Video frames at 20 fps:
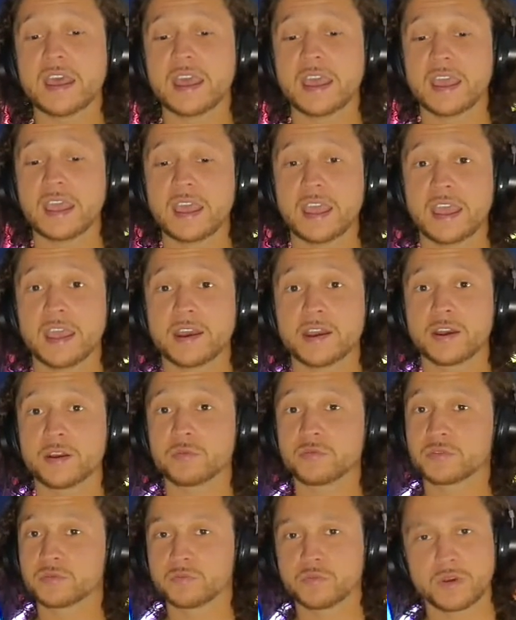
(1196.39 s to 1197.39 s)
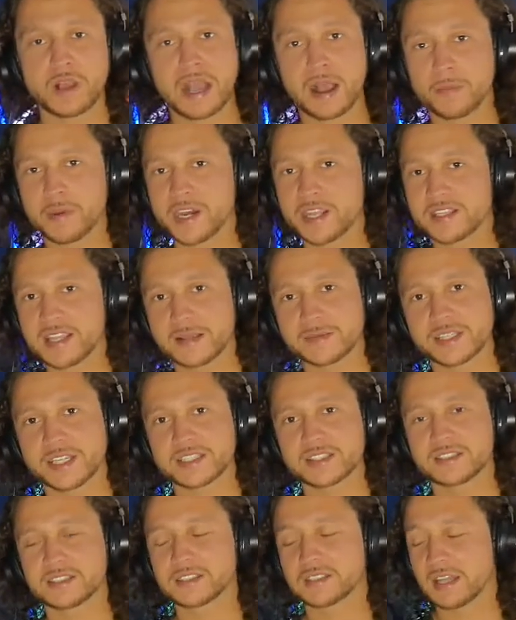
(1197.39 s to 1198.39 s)
And how many times he
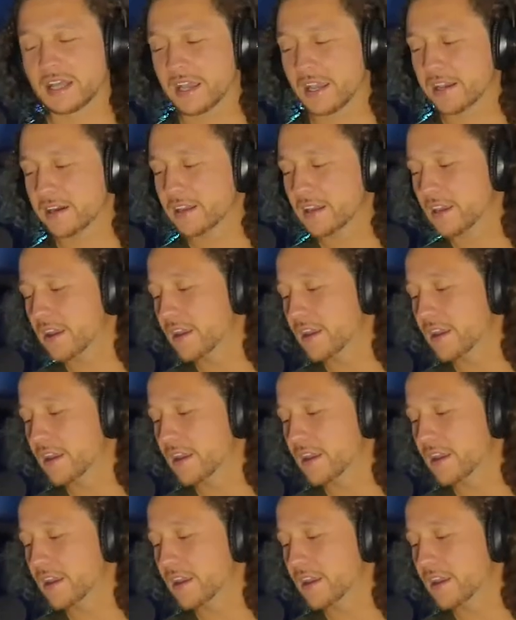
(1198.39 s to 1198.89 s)
gets to the line.